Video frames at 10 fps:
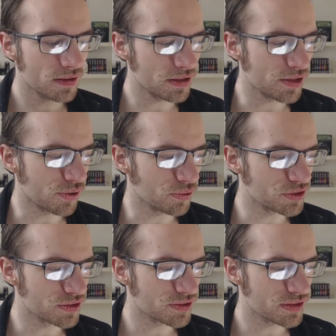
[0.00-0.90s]
you know,
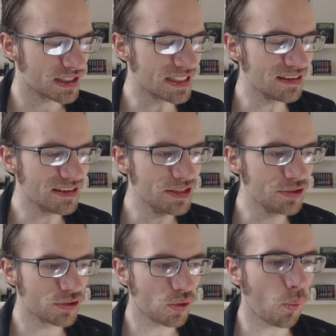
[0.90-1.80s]
just
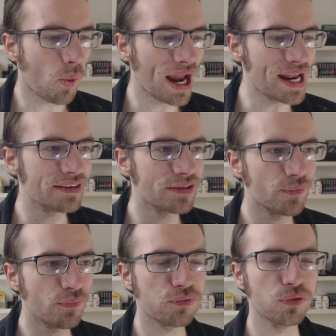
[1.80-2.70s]
clear white
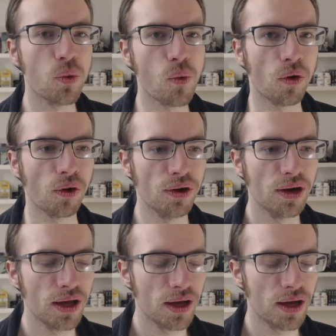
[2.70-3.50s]
floor,